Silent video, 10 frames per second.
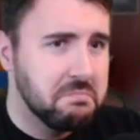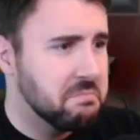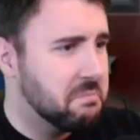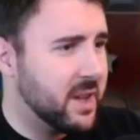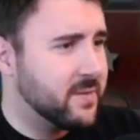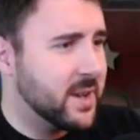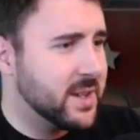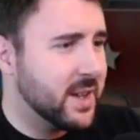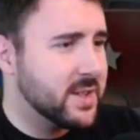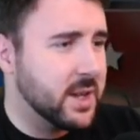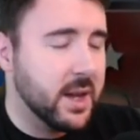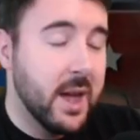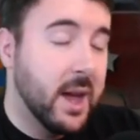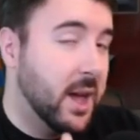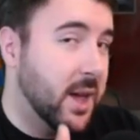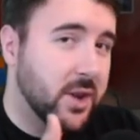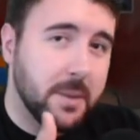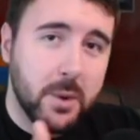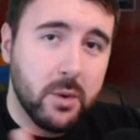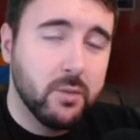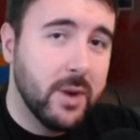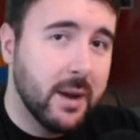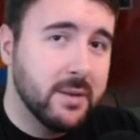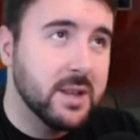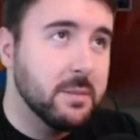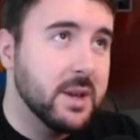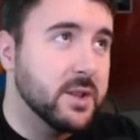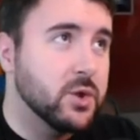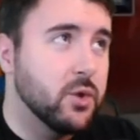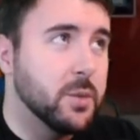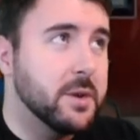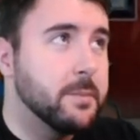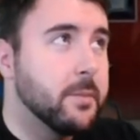That's fantastic. If you're going to build around him in a tournament,